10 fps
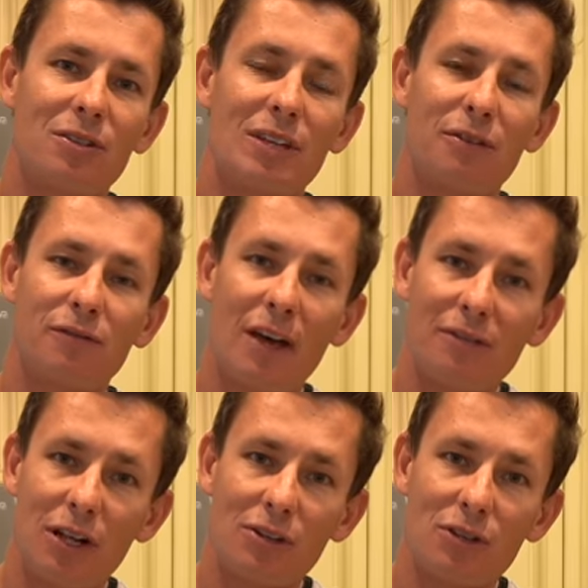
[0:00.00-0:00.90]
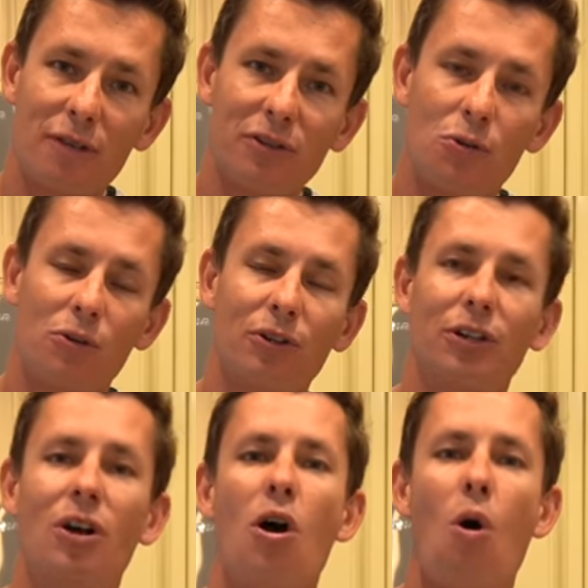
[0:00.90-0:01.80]
to save $5 off your
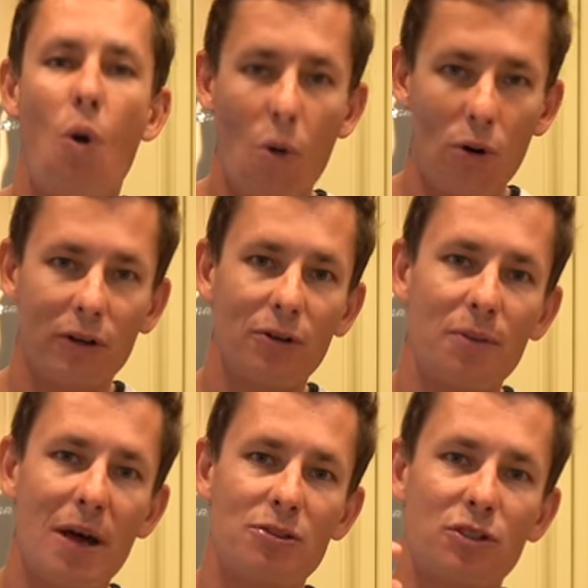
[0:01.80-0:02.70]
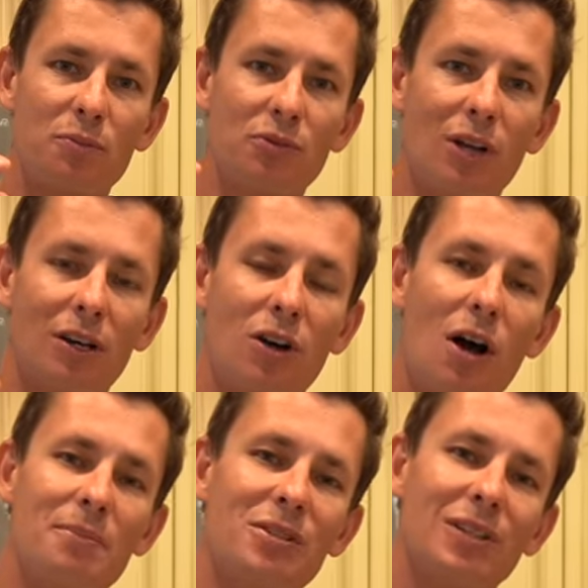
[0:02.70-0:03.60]
order or go to
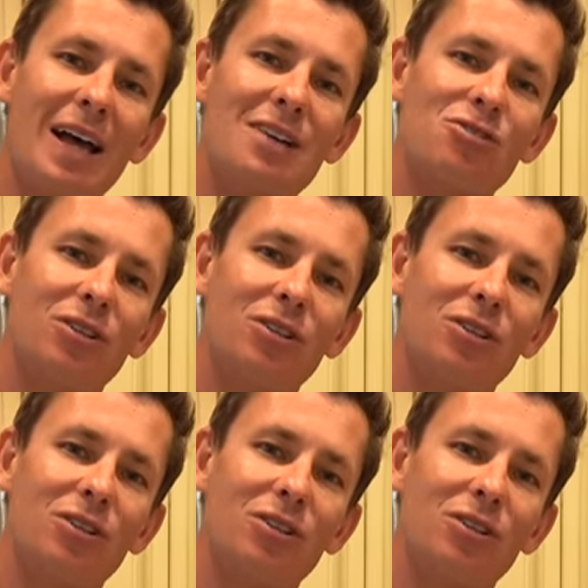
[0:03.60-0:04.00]
magicspoon.com slash